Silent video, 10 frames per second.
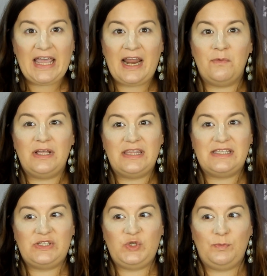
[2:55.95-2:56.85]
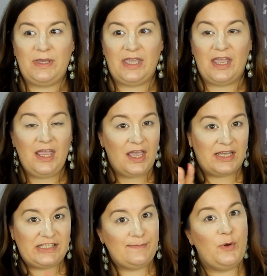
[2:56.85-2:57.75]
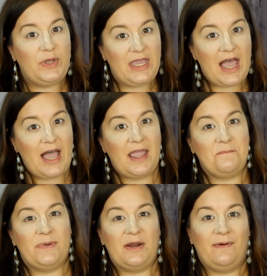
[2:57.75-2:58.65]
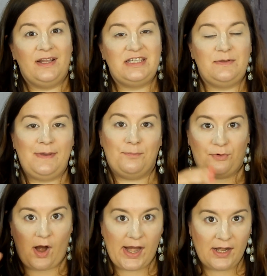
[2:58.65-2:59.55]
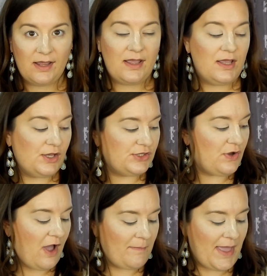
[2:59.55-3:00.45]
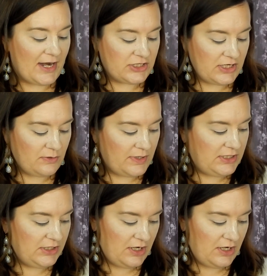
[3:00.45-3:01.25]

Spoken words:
And I want this to be a smoky eye, but I want it to be bright. So I'm actually going to